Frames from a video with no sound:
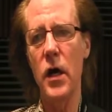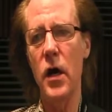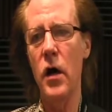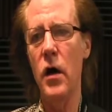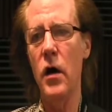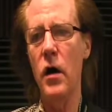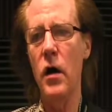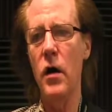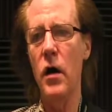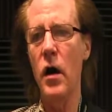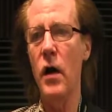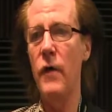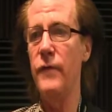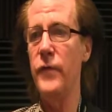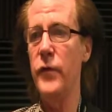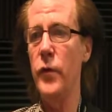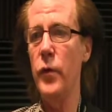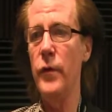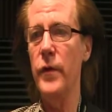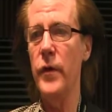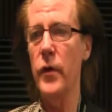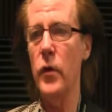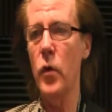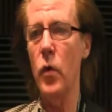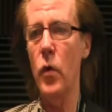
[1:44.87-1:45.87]
a
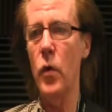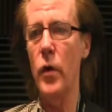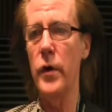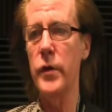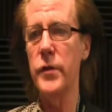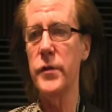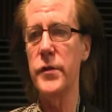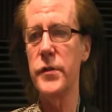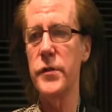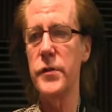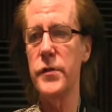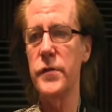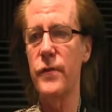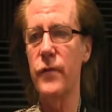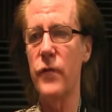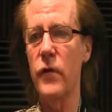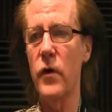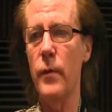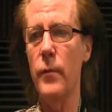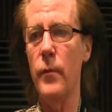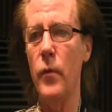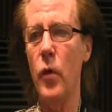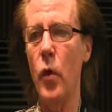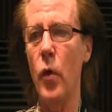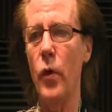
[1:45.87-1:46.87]
few of the chords
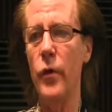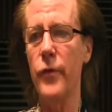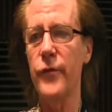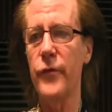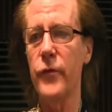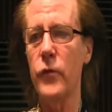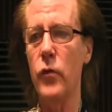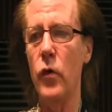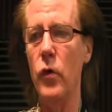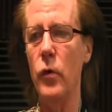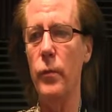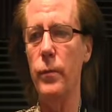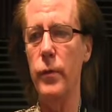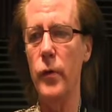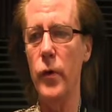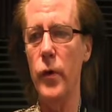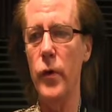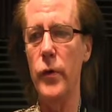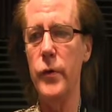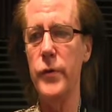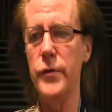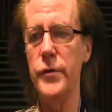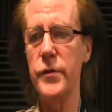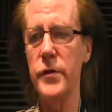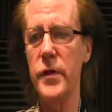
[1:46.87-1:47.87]
from old school
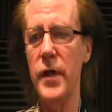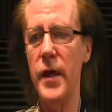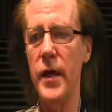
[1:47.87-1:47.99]
blues